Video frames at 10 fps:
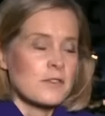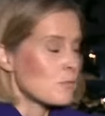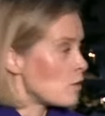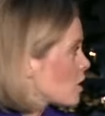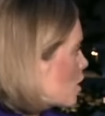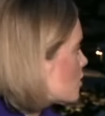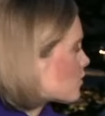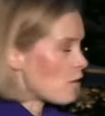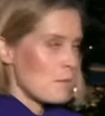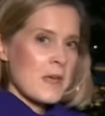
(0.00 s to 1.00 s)
which goes
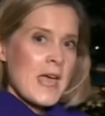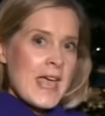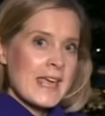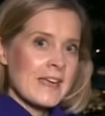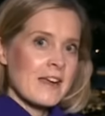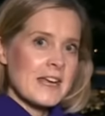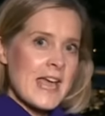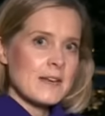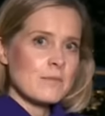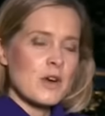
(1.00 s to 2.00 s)
from here in
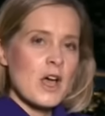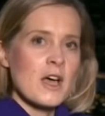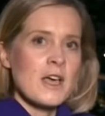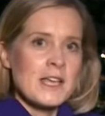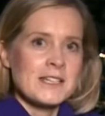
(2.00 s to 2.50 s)
Edinburgh